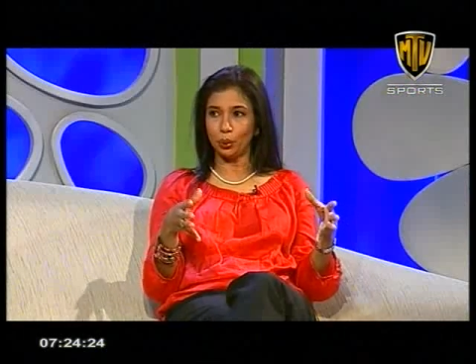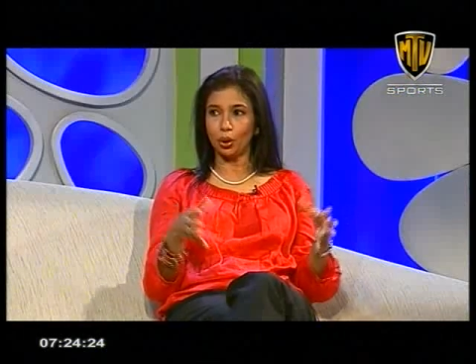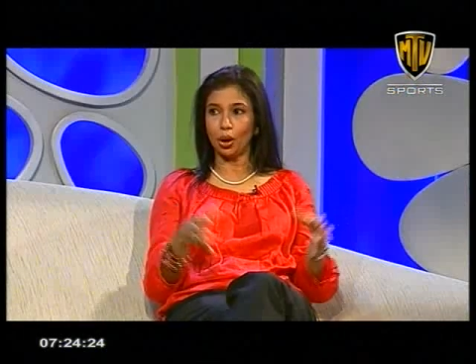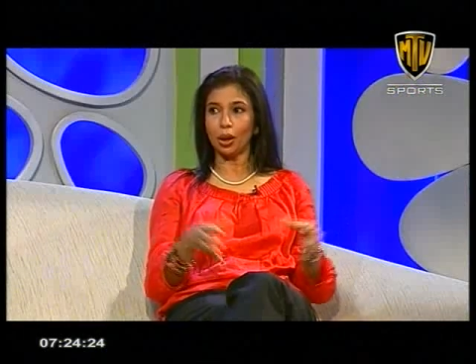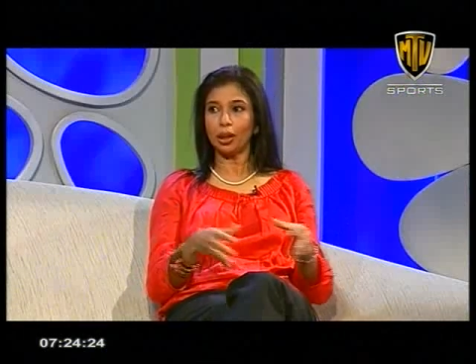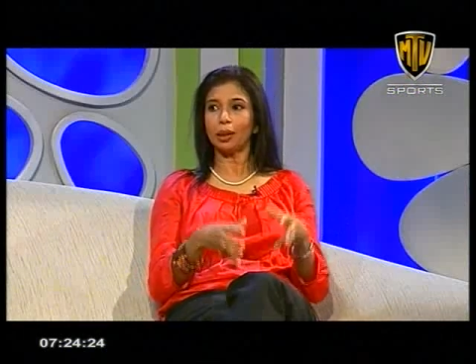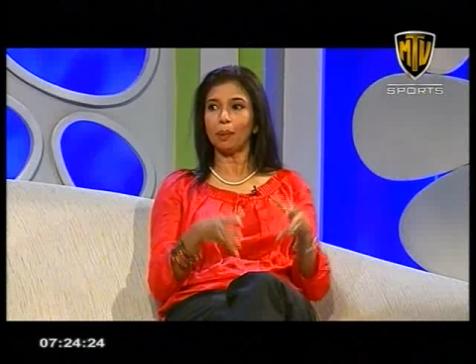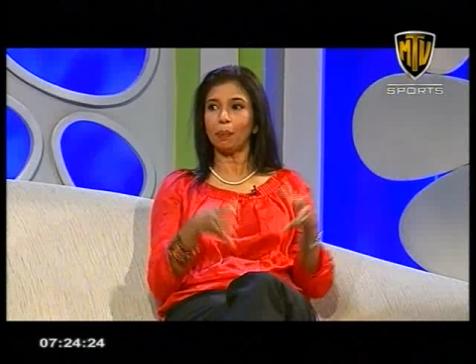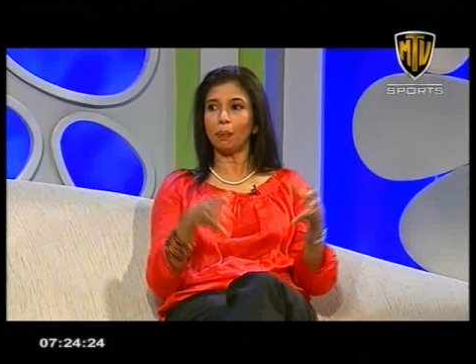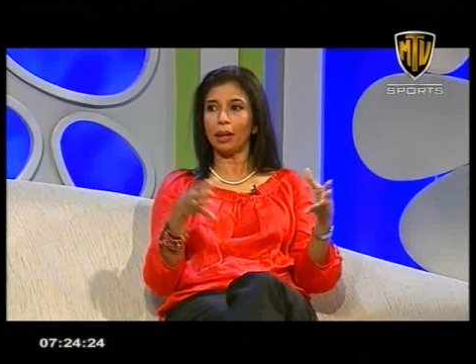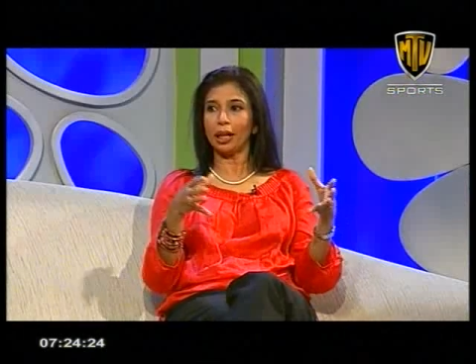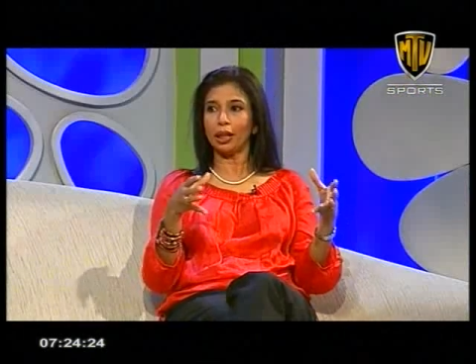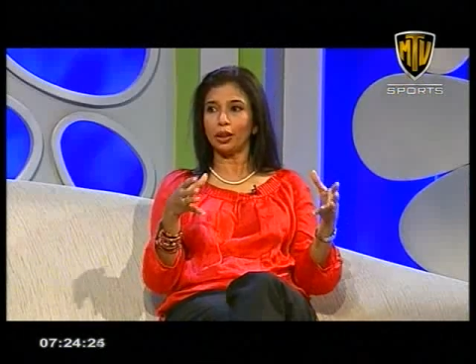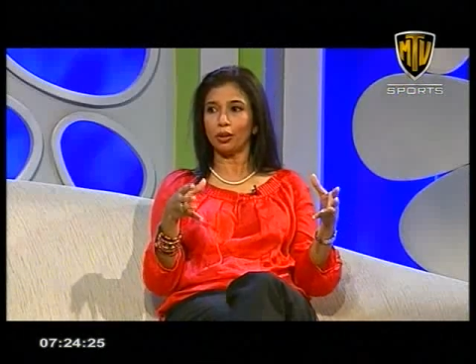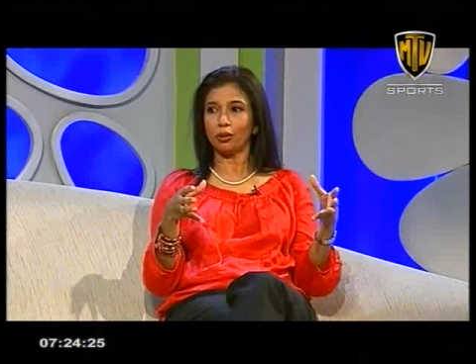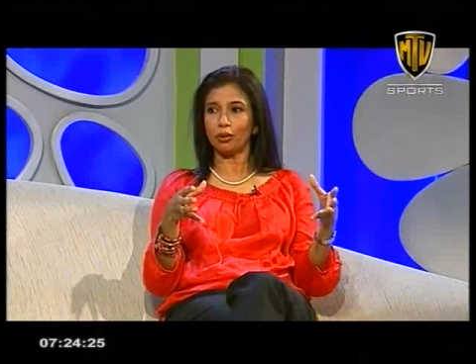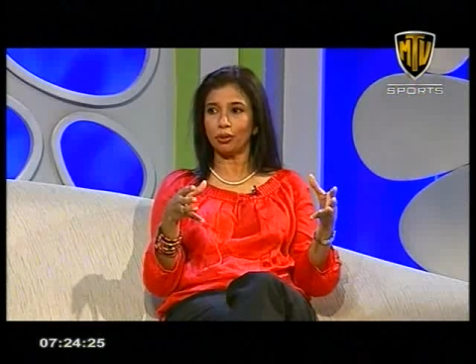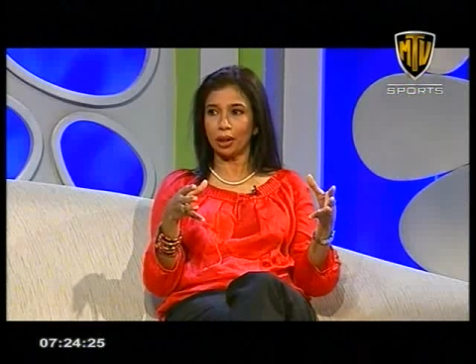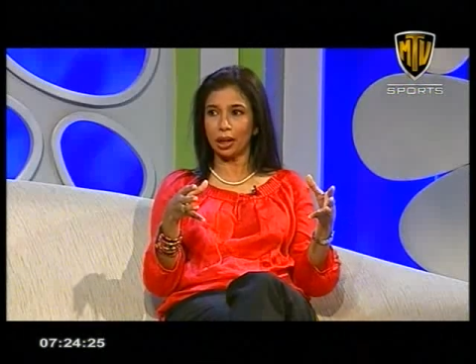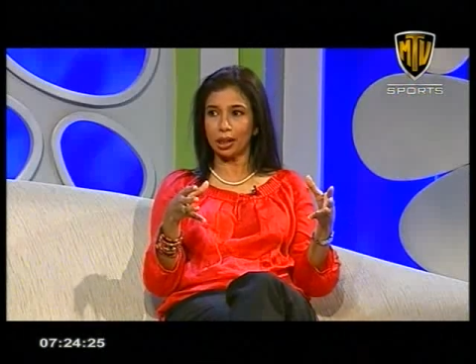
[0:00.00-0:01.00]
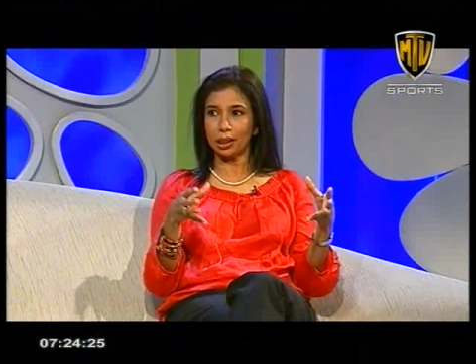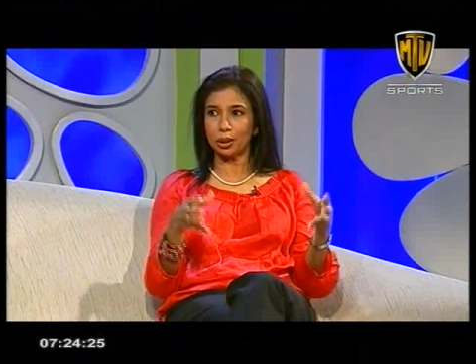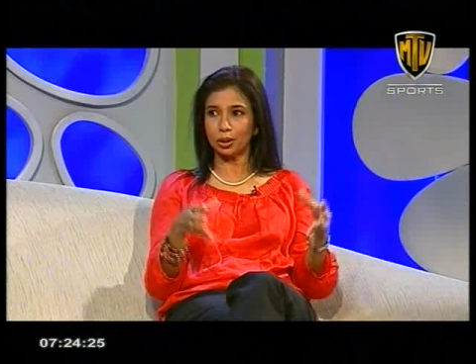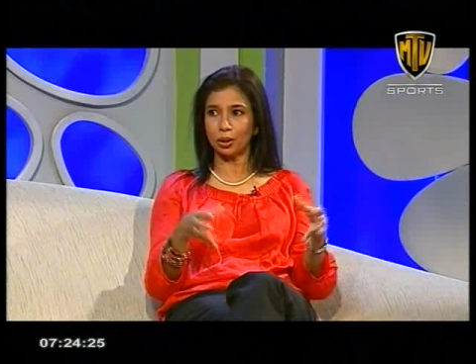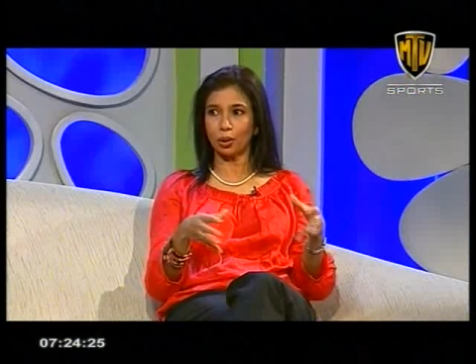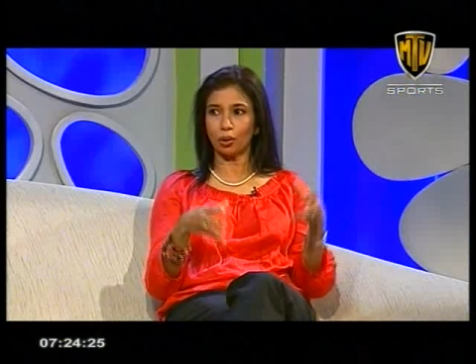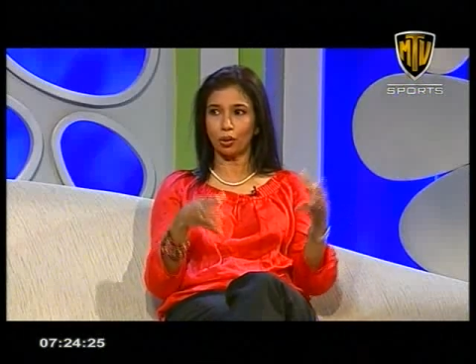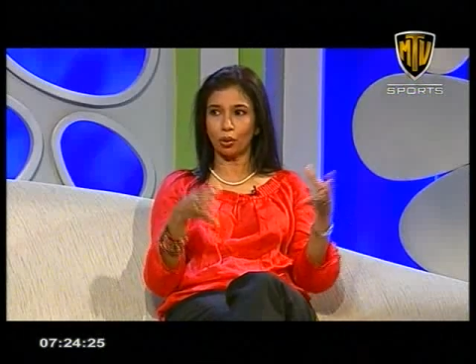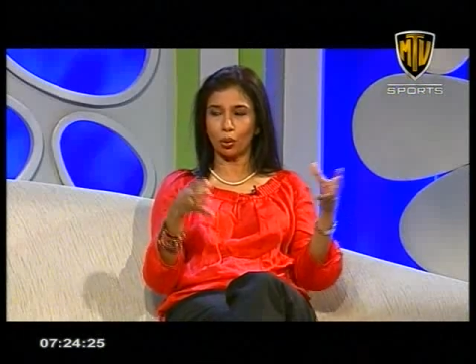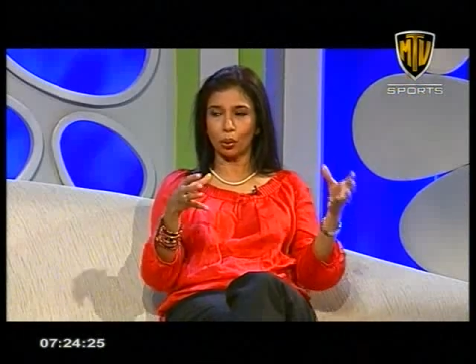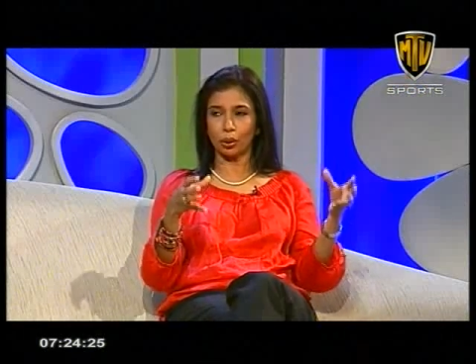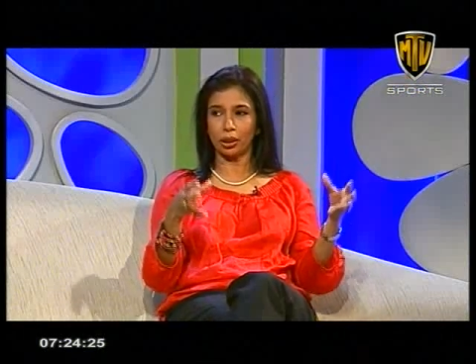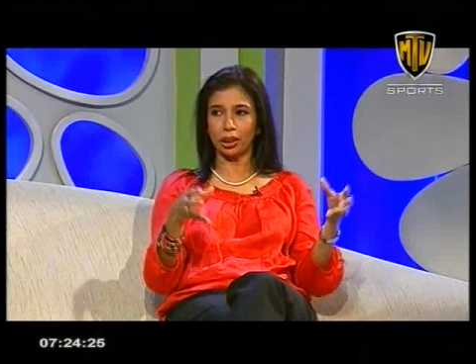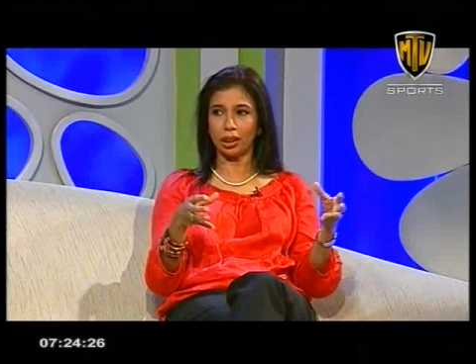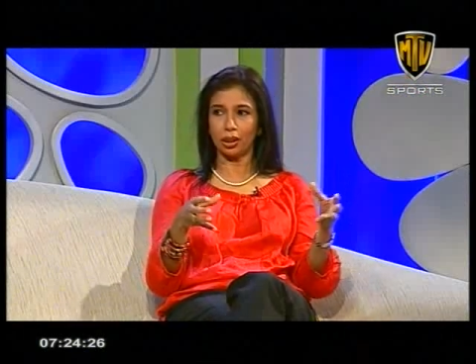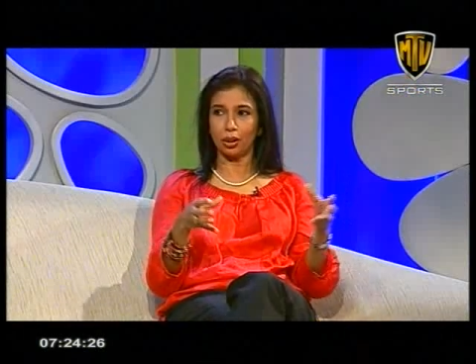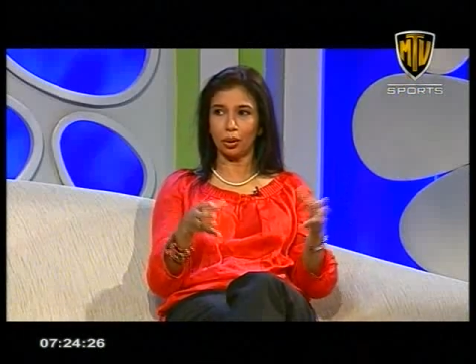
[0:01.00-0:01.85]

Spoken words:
Not a plate of rice, not roti,